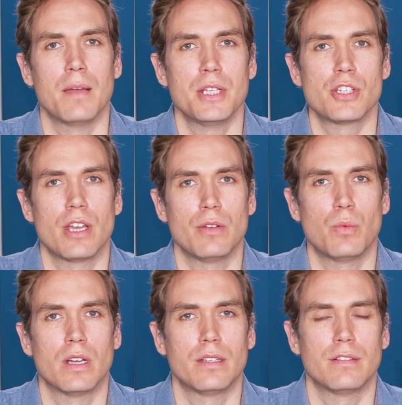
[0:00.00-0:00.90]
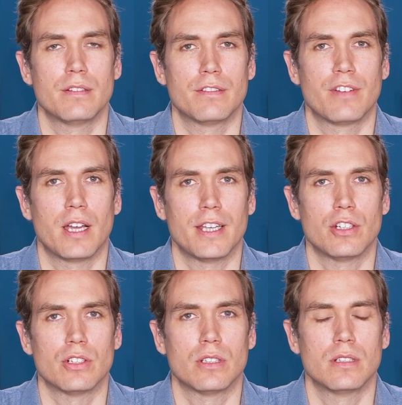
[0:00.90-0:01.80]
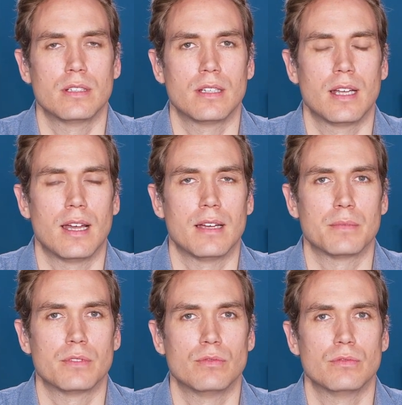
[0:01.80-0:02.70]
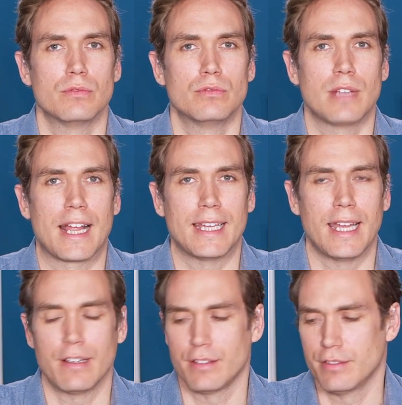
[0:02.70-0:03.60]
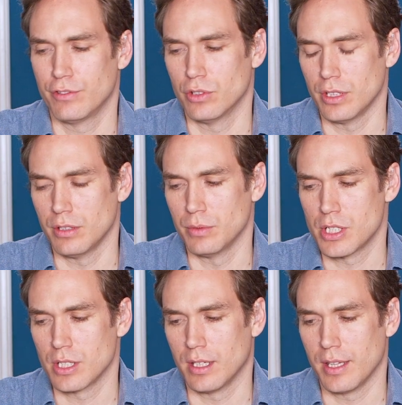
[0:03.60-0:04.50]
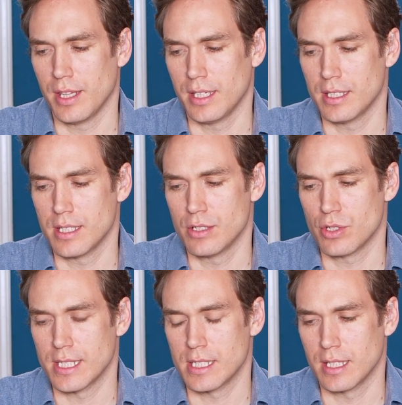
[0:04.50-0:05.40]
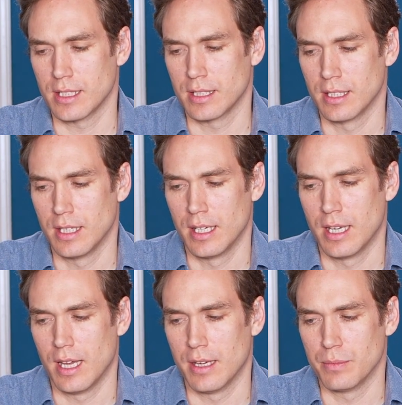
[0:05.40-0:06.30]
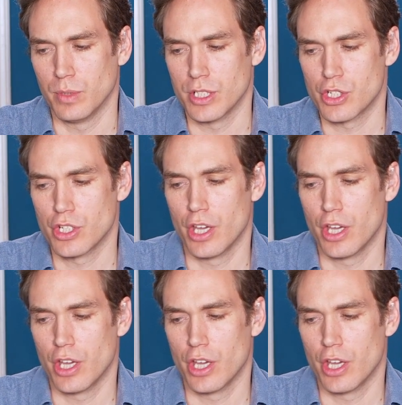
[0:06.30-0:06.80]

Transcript: I'm going to show one final ranking for you, which I think is interesting, which